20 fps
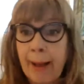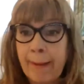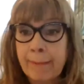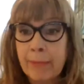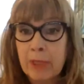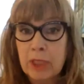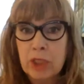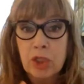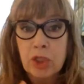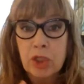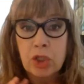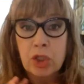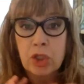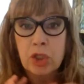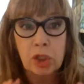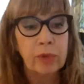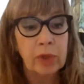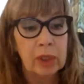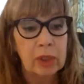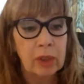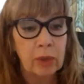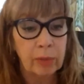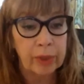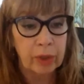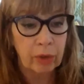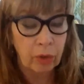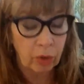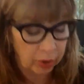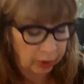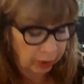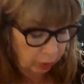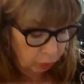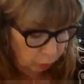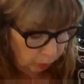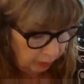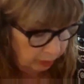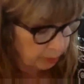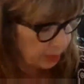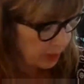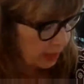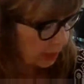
Just to note that a recording will be